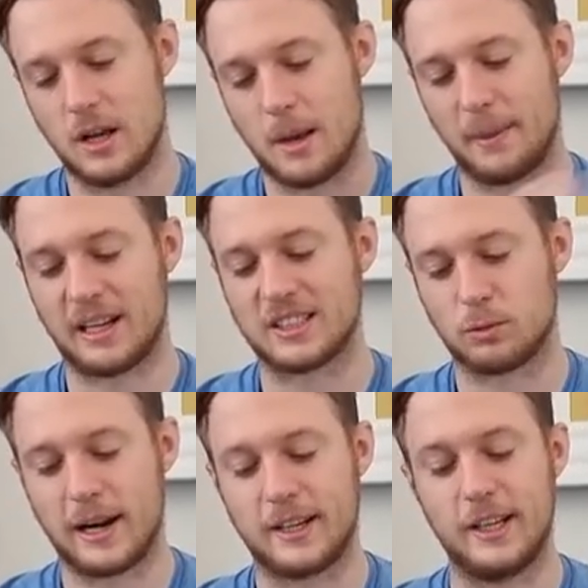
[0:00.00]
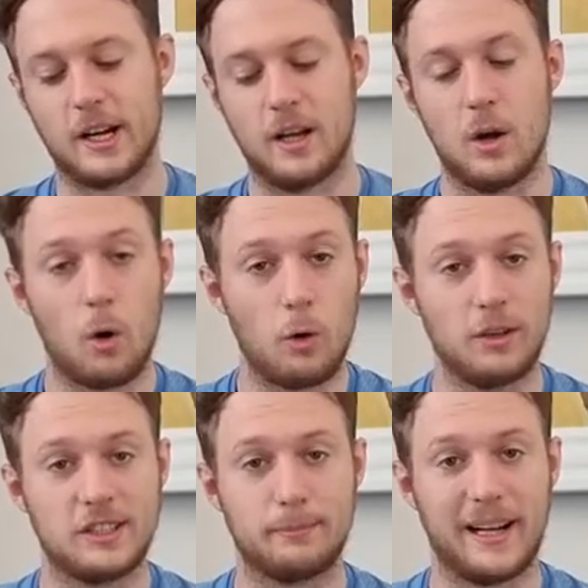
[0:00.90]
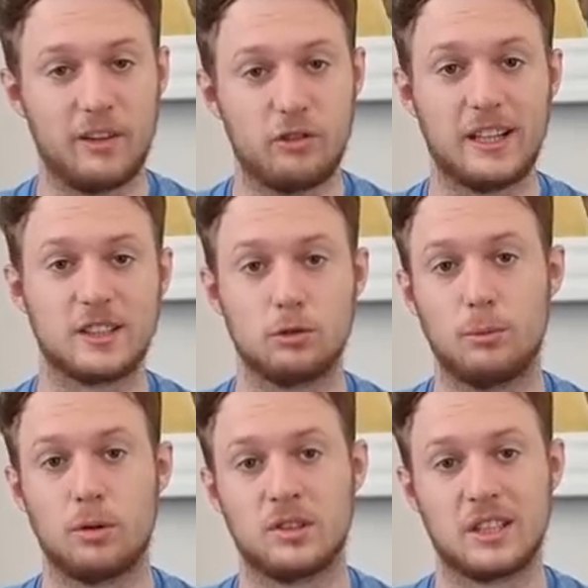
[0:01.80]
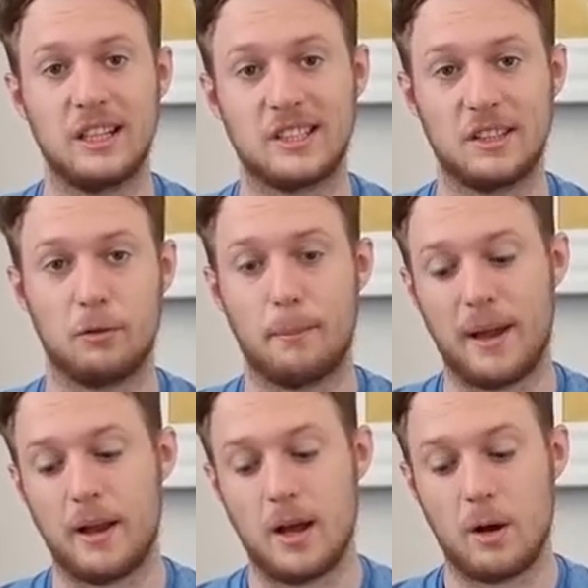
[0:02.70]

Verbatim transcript: because right here on this page there is no bonus clicks if you pay